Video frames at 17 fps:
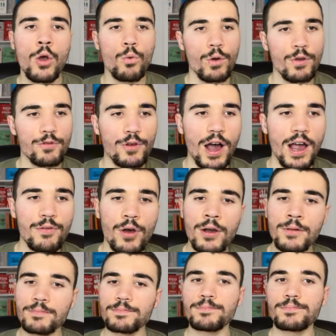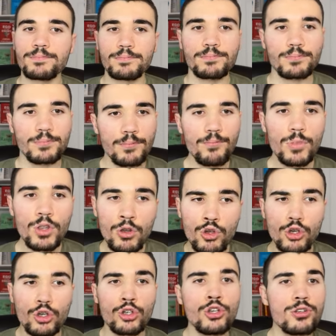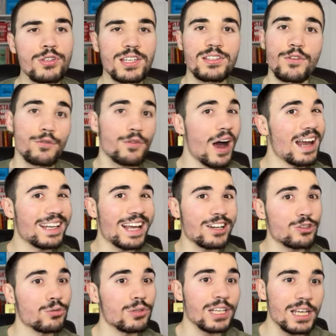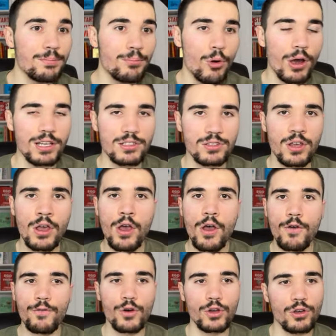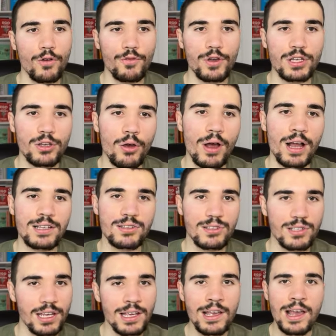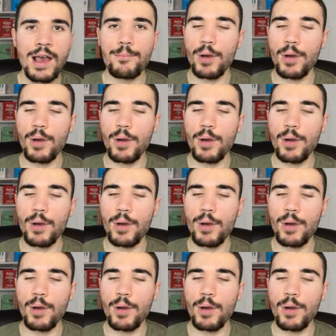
with Fiverr. You can use this to find the actual key points for your video and see.